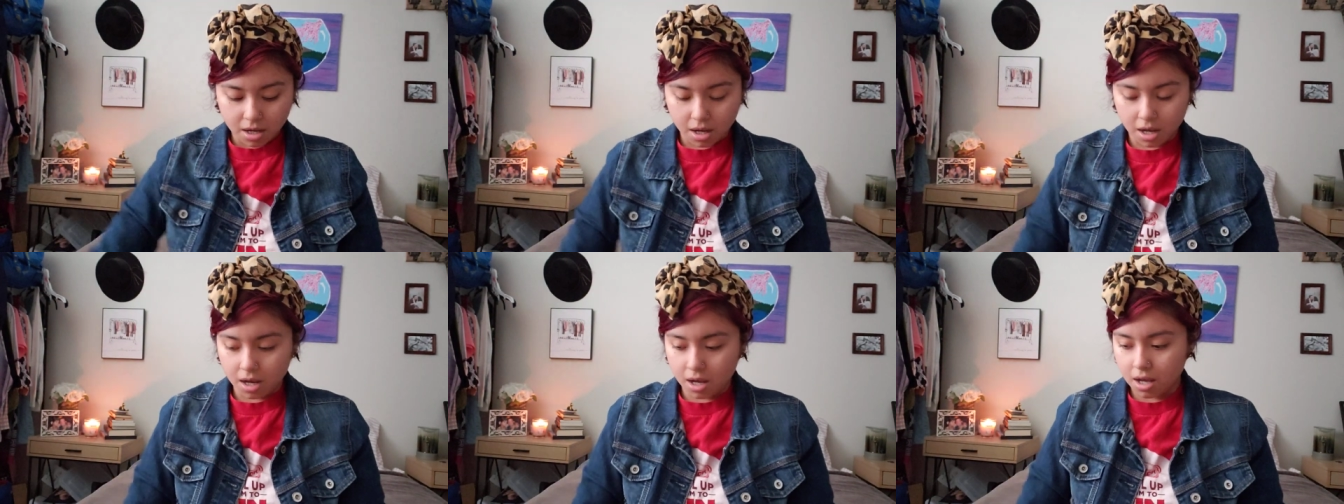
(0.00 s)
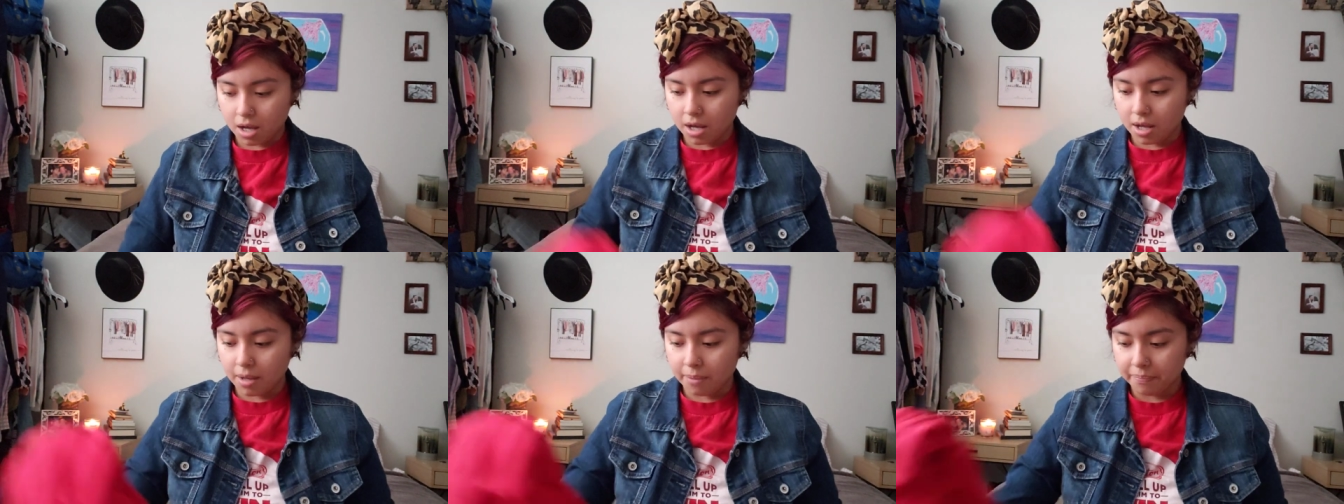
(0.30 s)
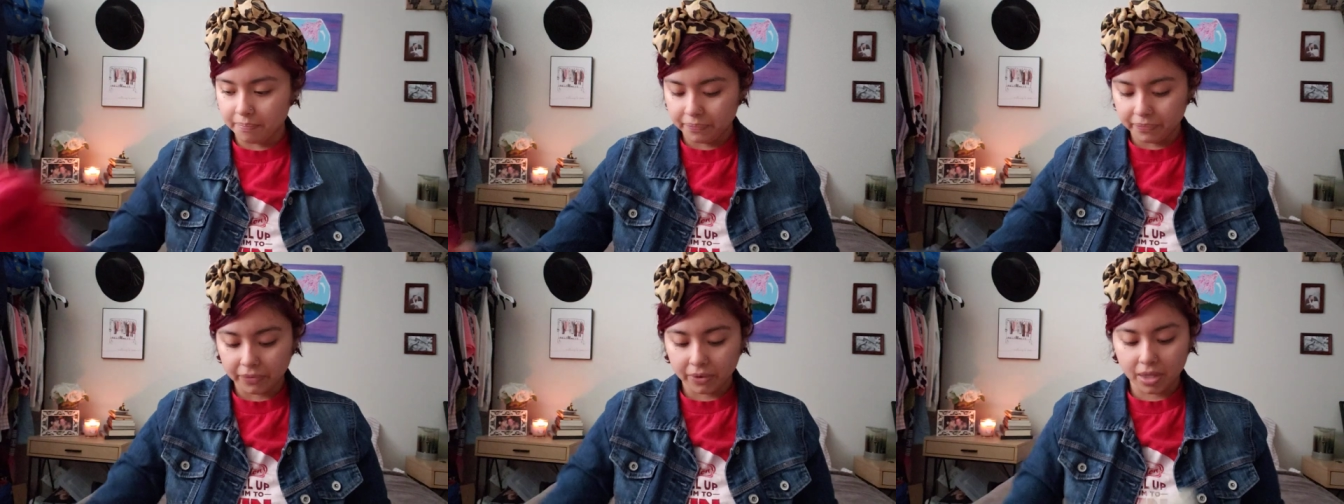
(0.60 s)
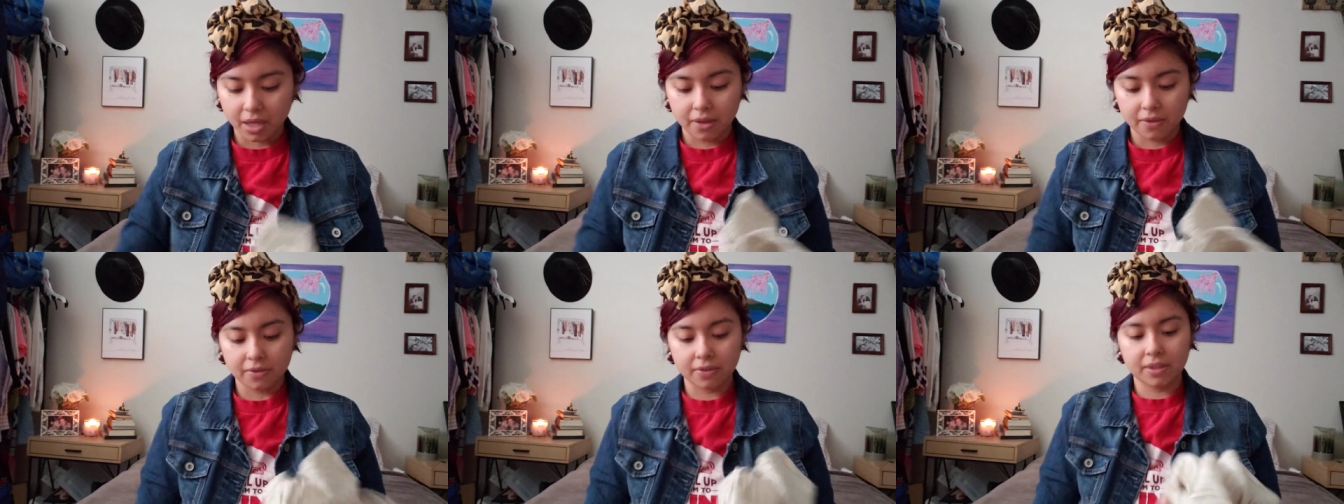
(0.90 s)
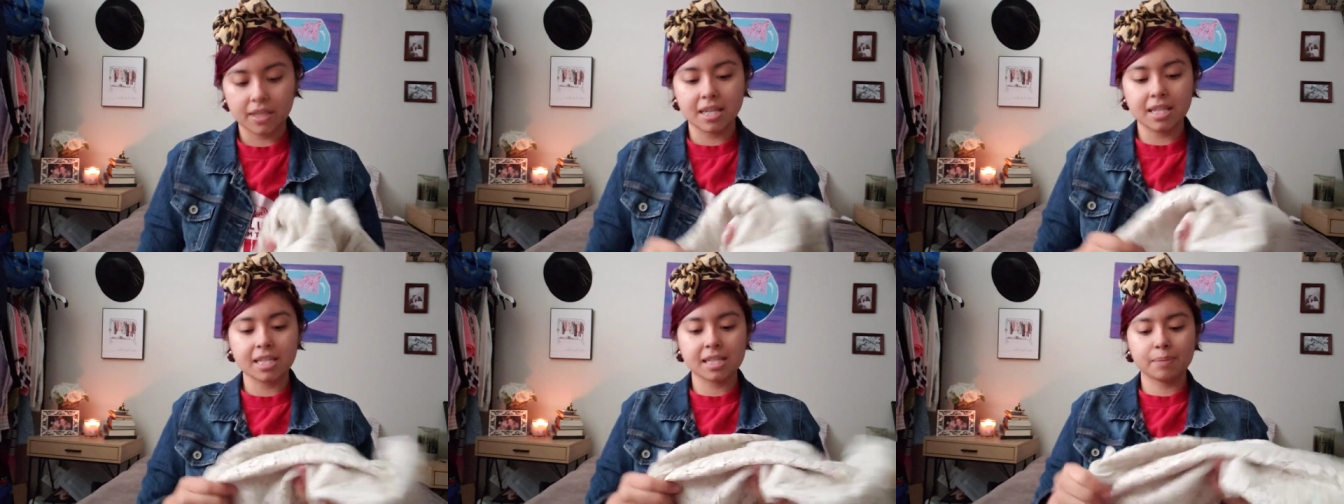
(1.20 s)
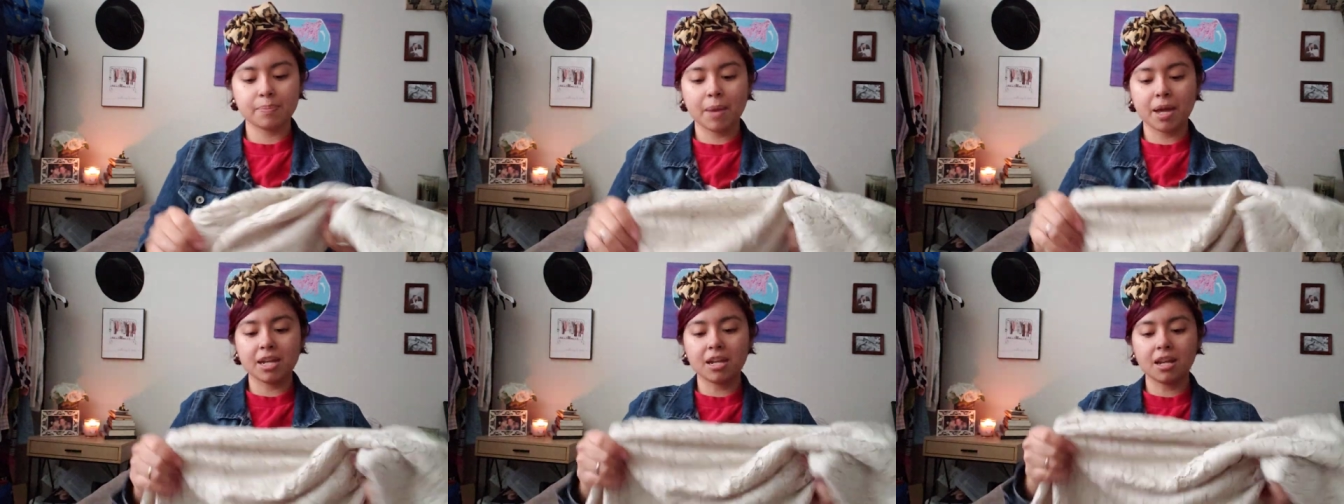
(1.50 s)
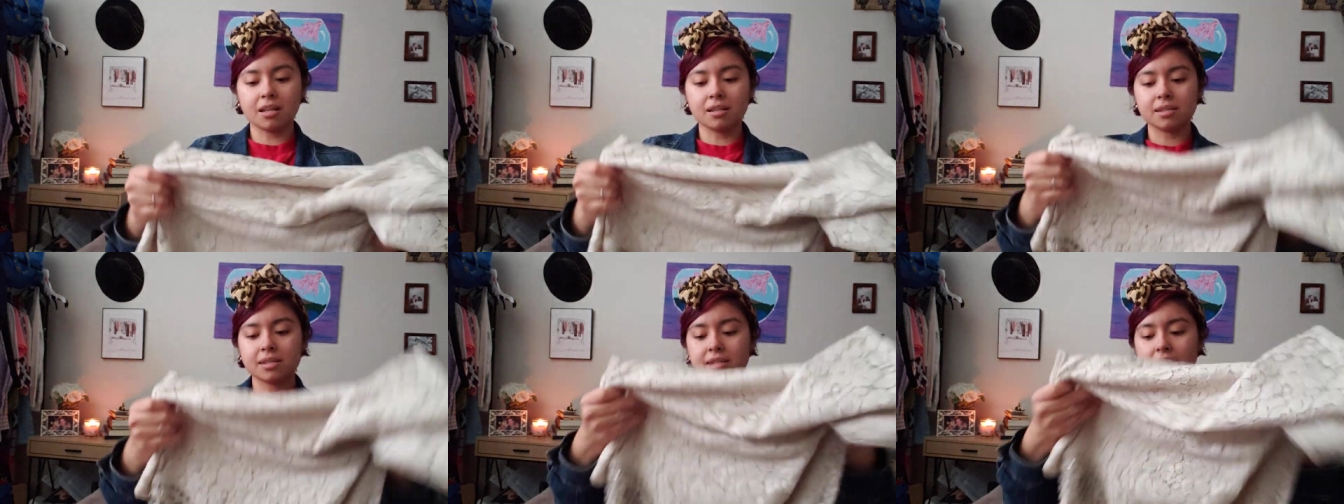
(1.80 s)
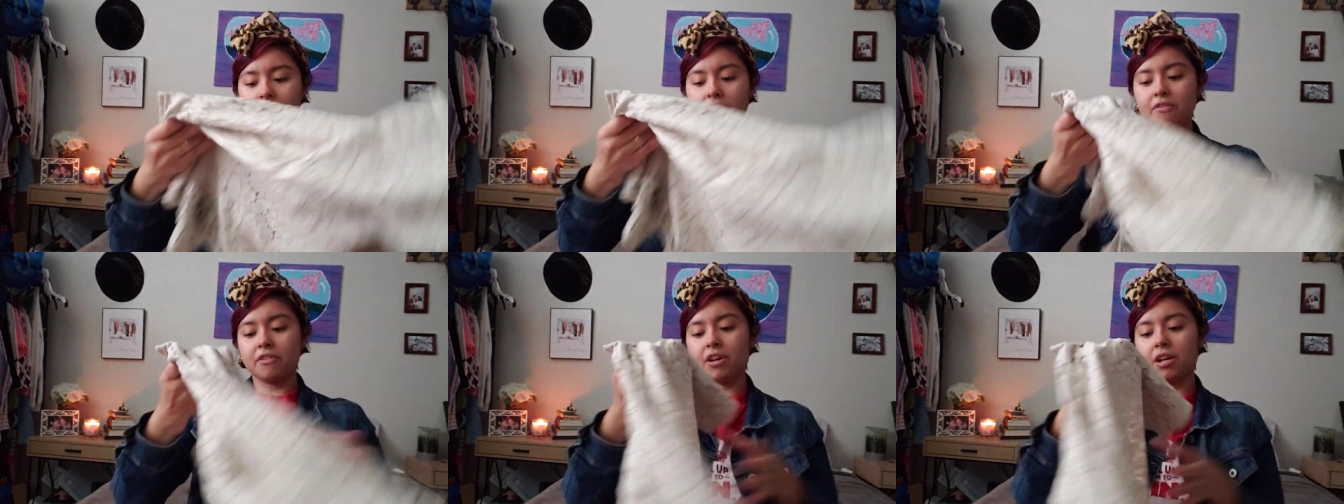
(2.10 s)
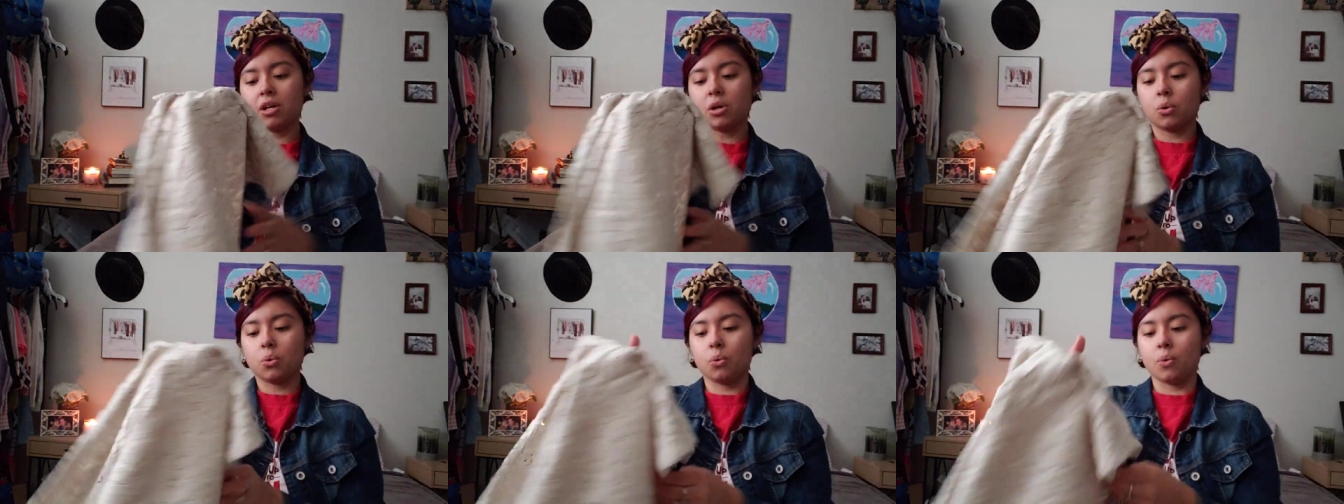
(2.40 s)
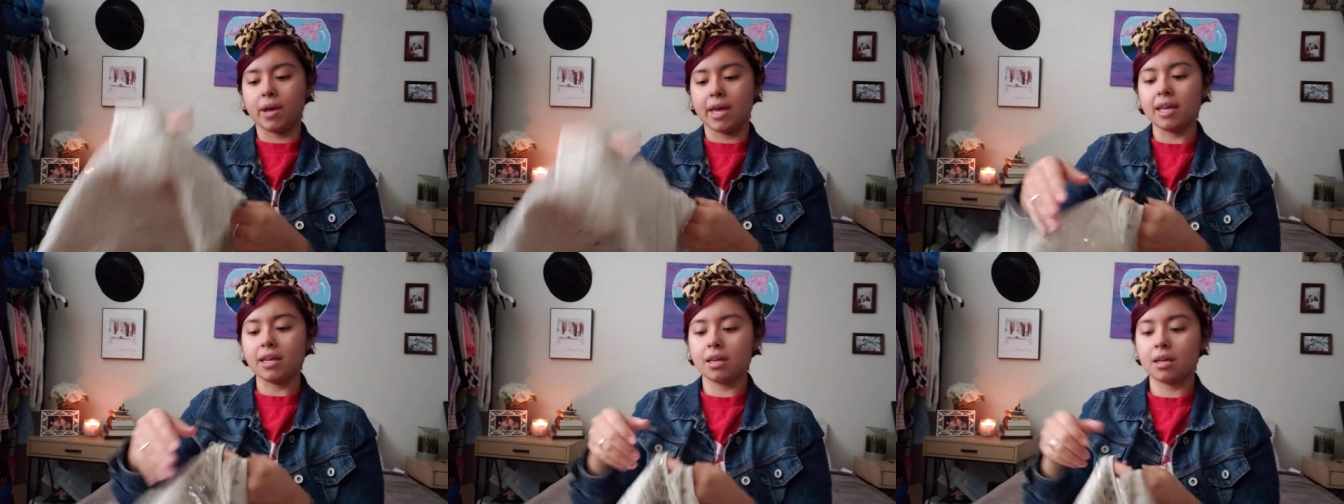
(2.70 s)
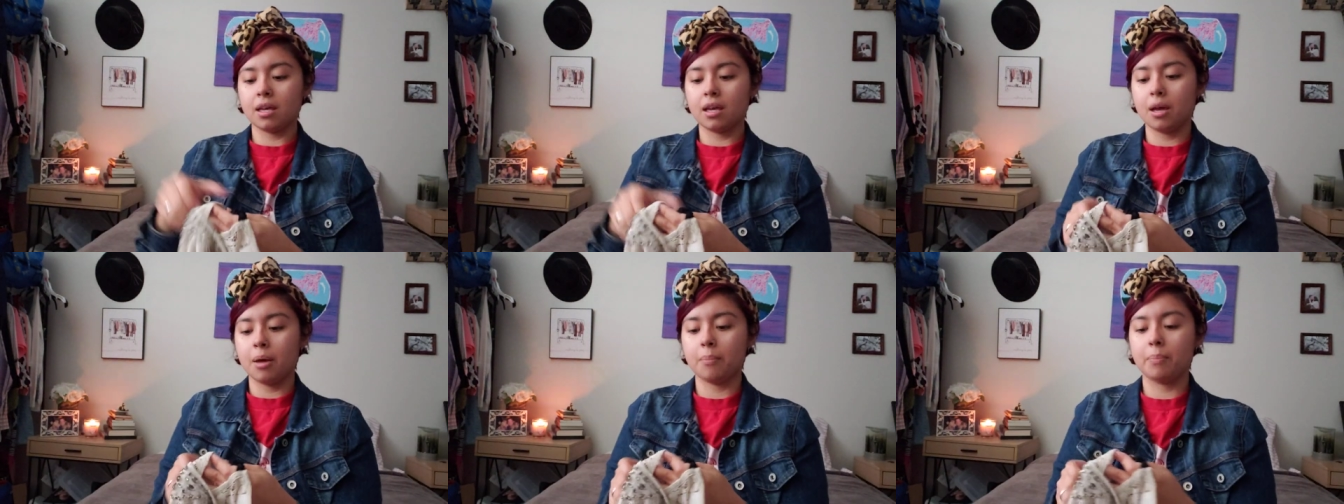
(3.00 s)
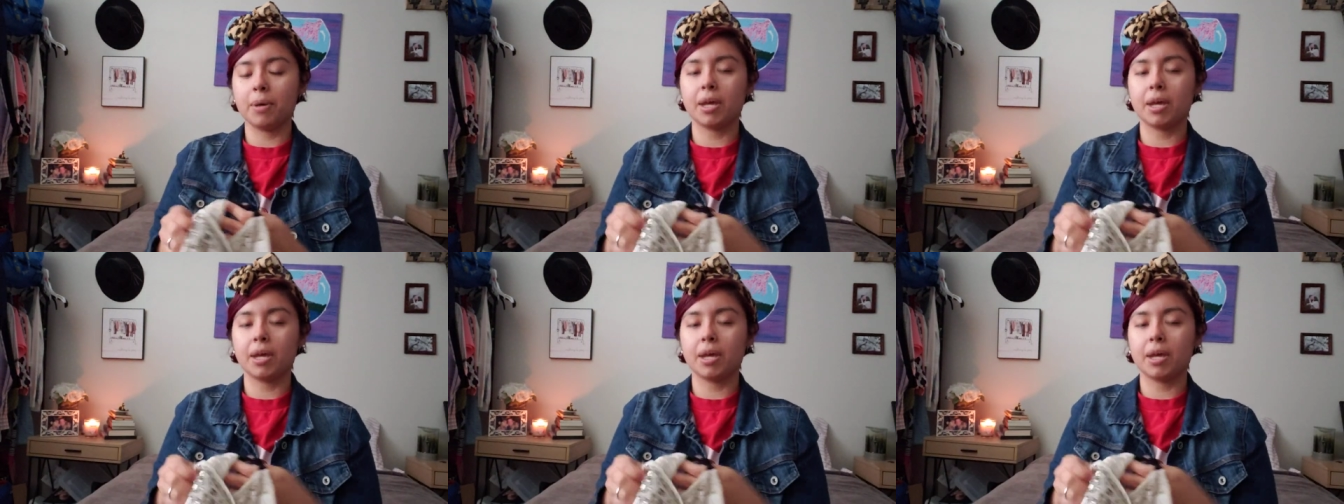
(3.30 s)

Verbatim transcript: Um, this might not sell very quick